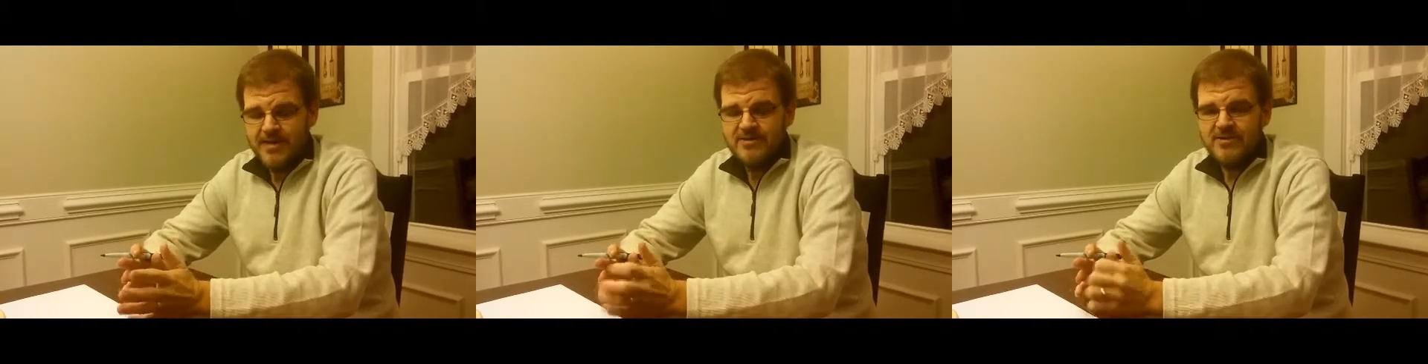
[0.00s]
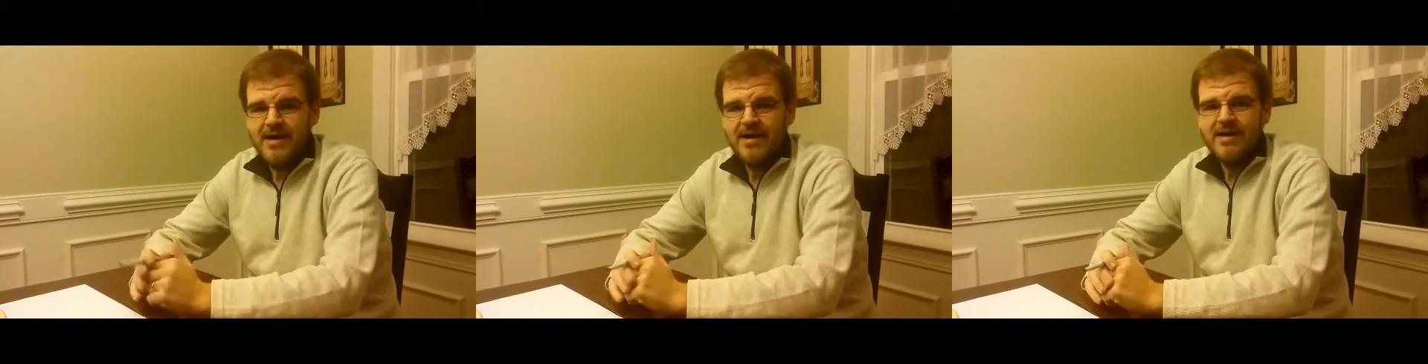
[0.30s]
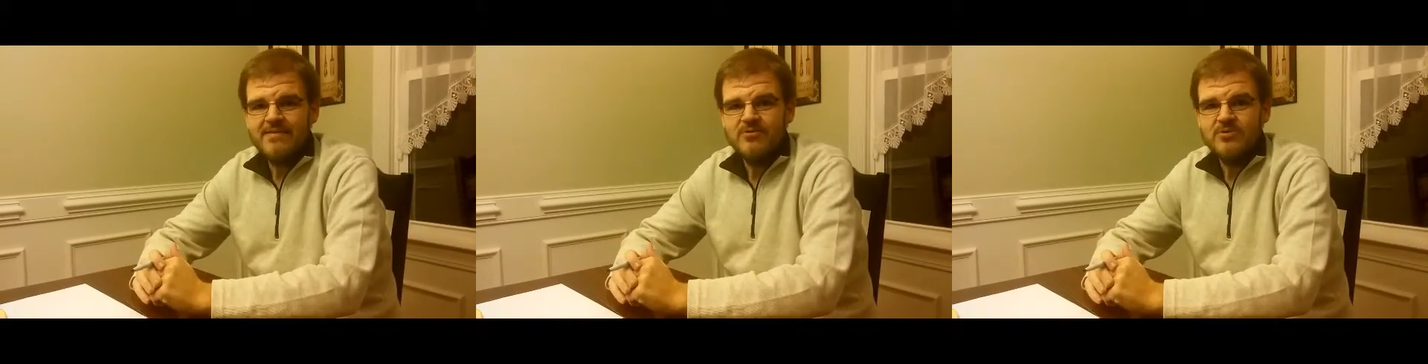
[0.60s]
outside
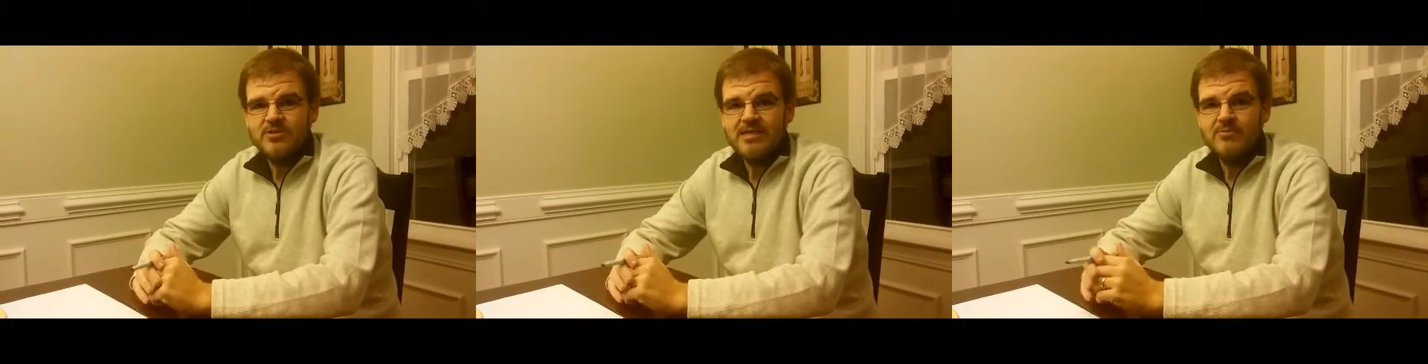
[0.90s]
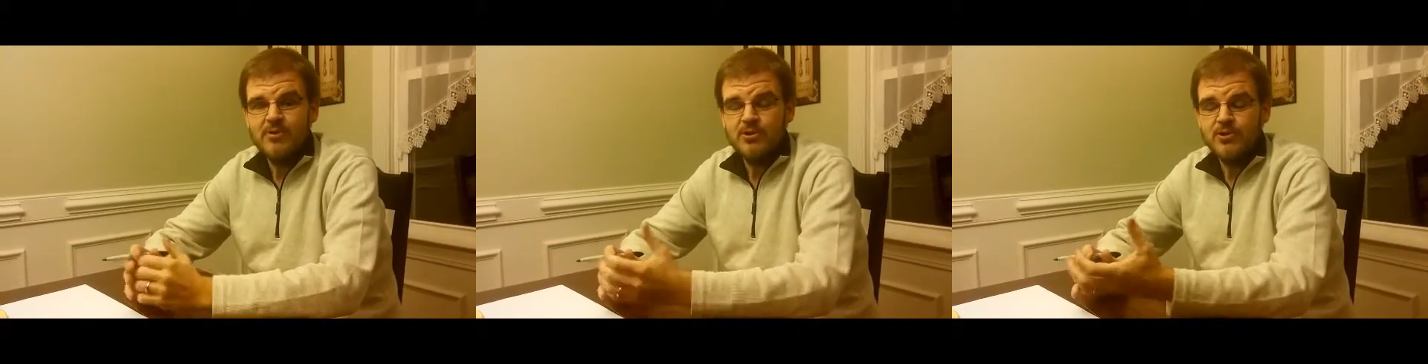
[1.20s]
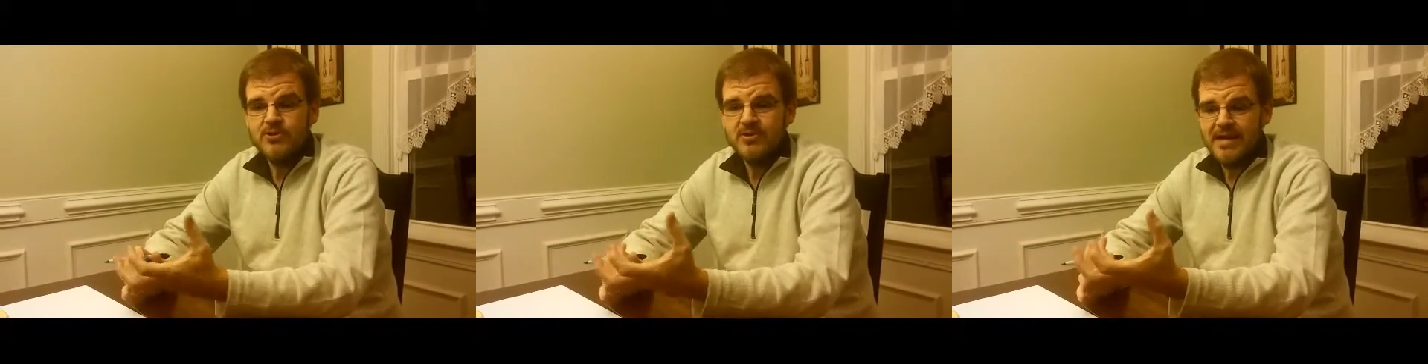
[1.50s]
and they'll see what
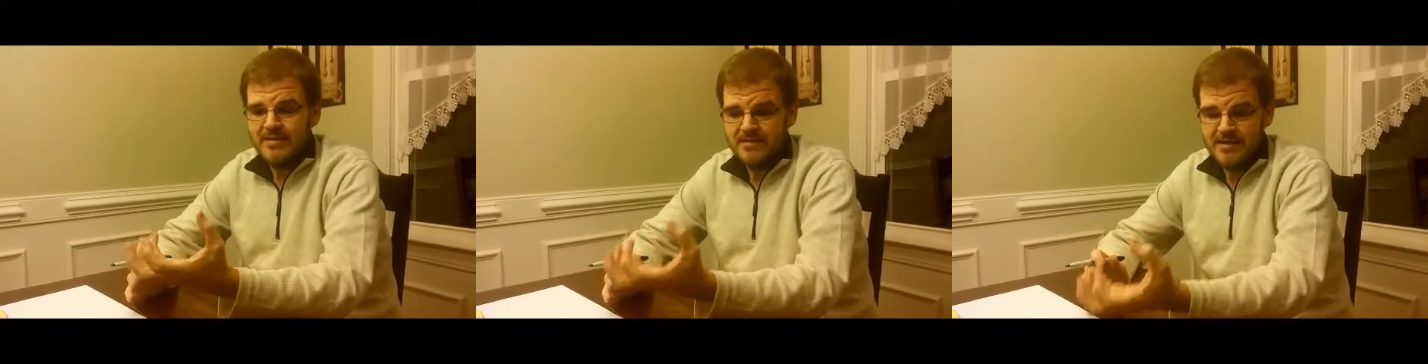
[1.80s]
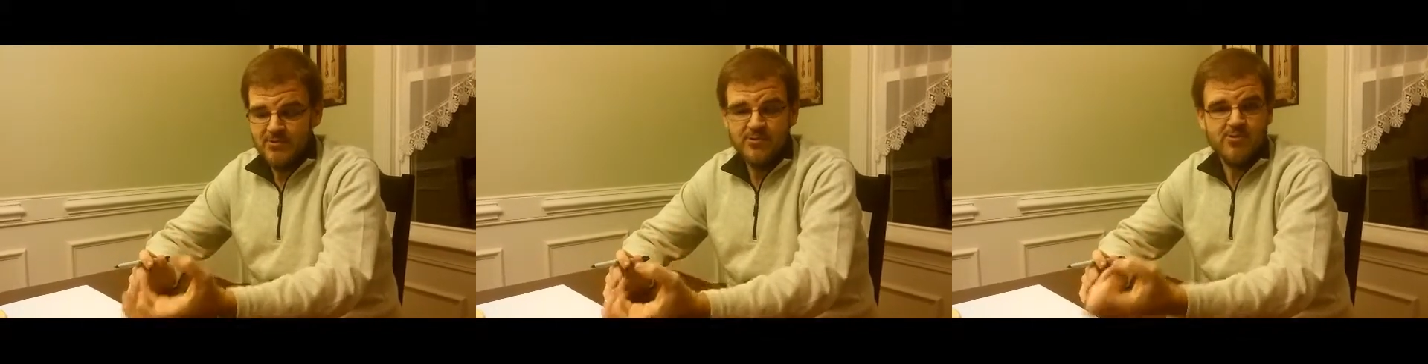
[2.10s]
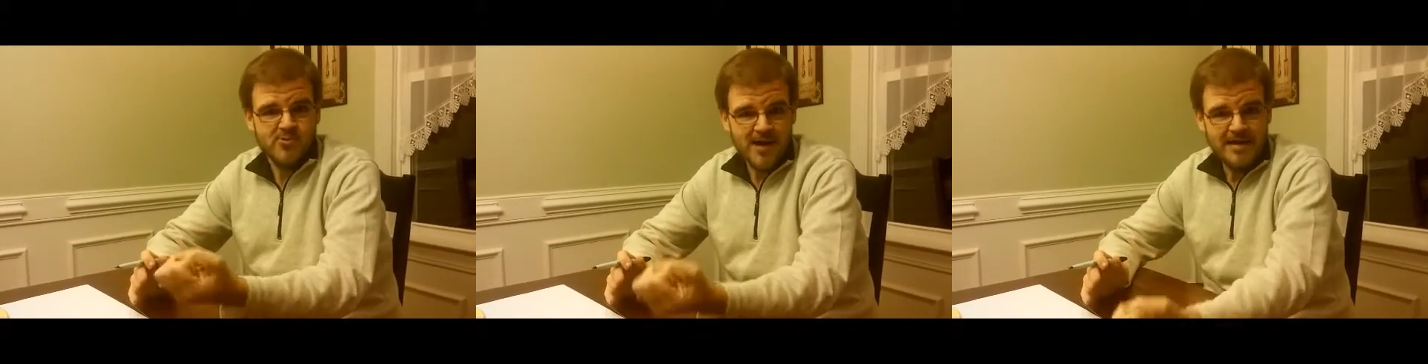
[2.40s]
looks like liquid
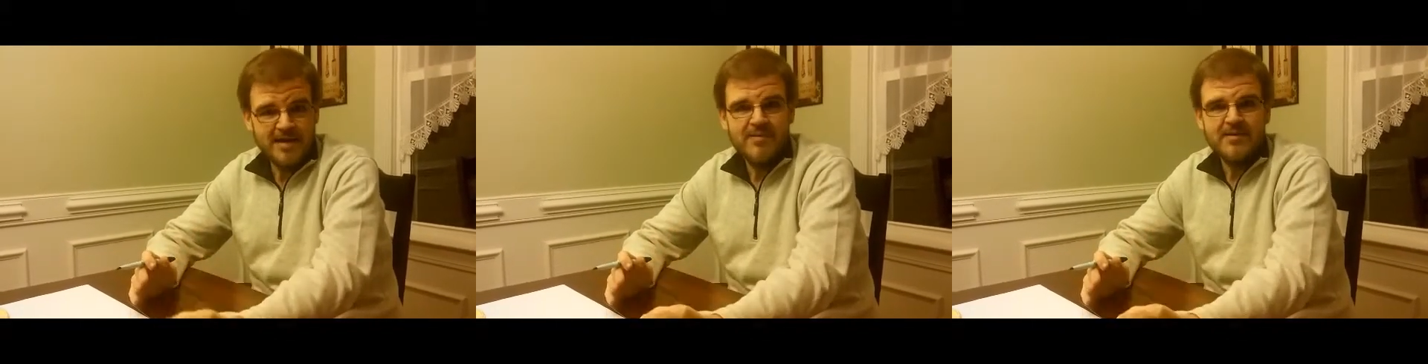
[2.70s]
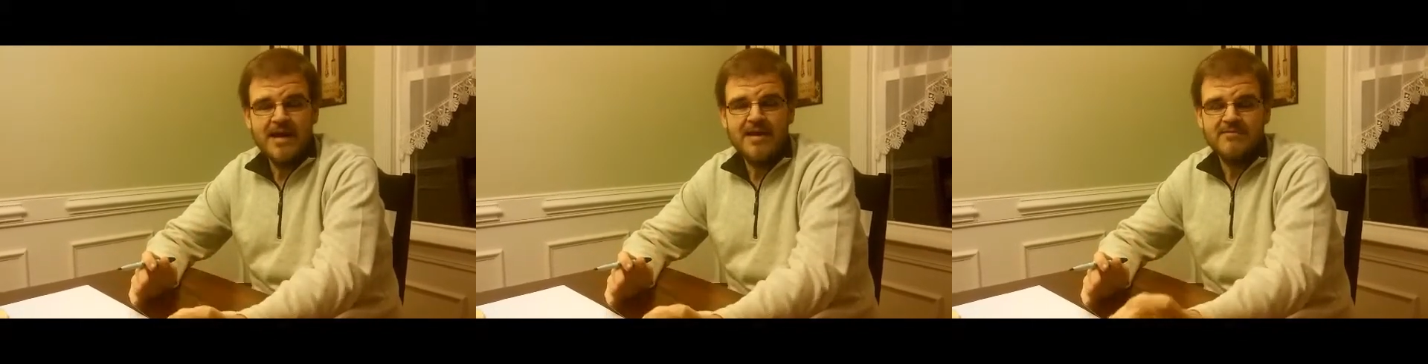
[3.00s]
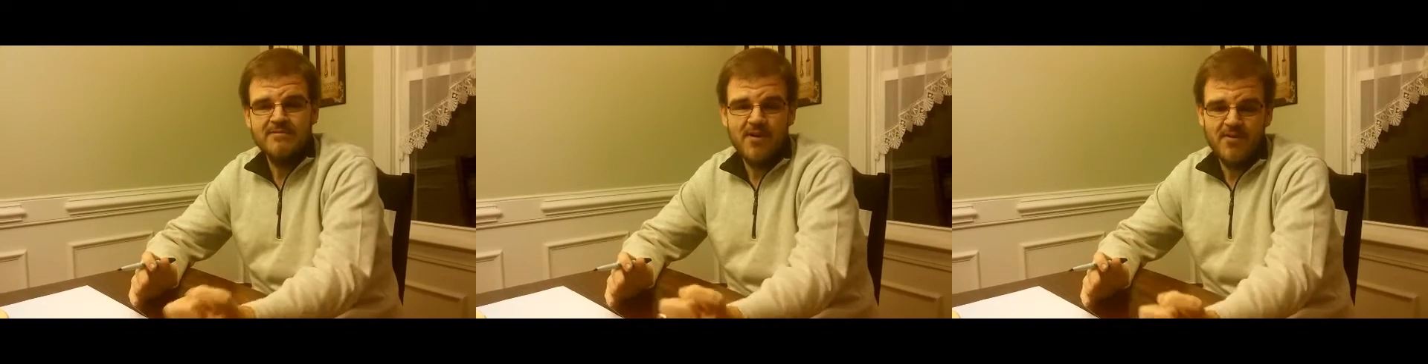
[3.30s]
or rain coming down
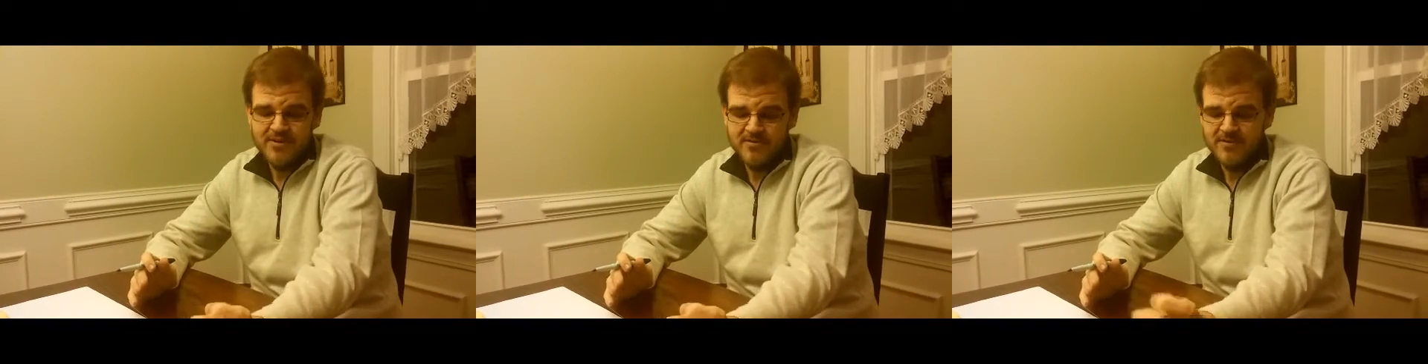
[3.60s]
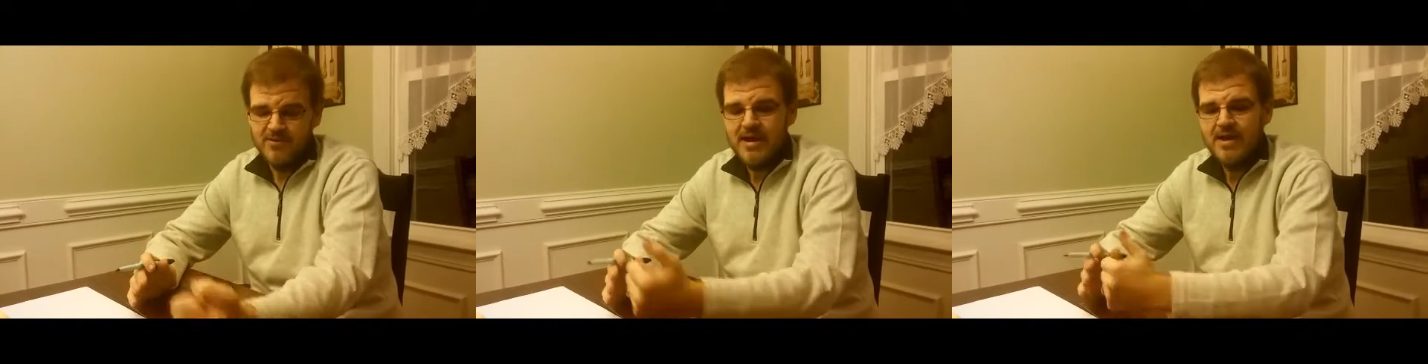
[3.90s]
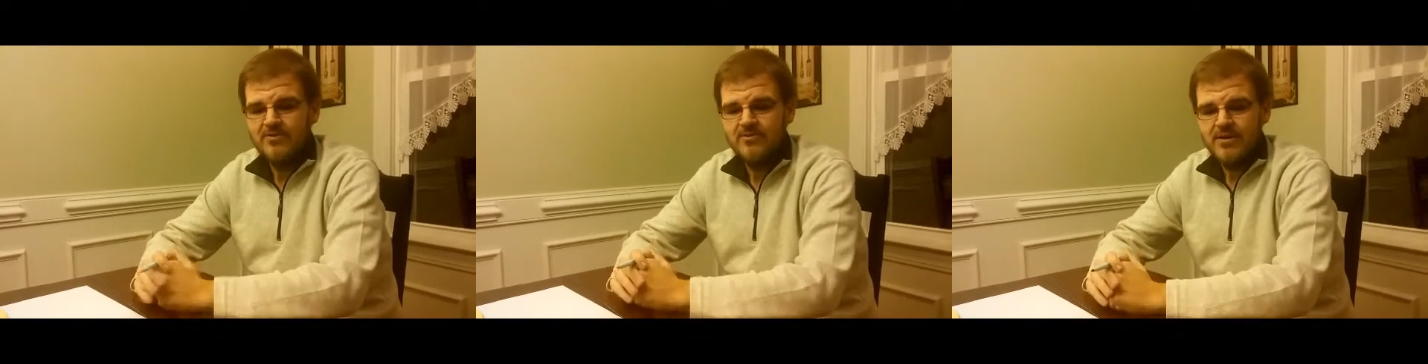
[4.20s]
and falling on the
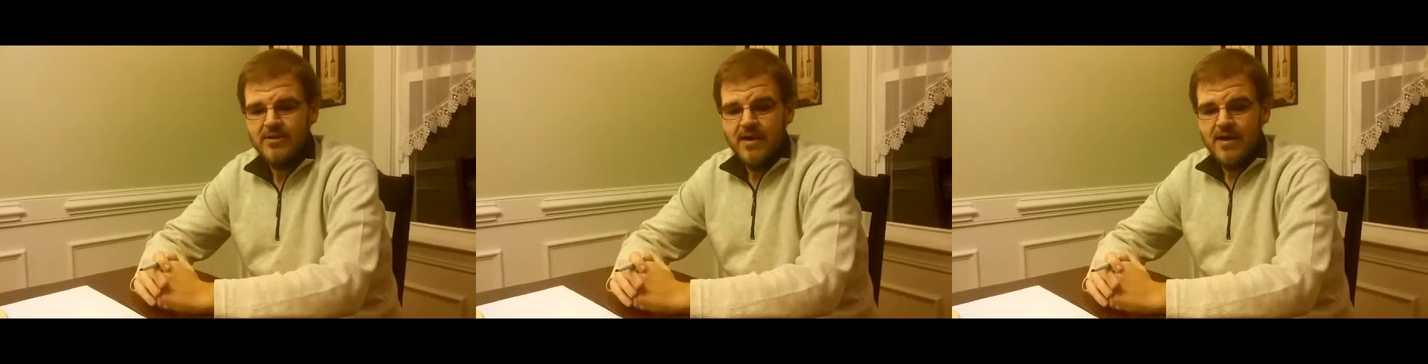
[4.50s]
ground, and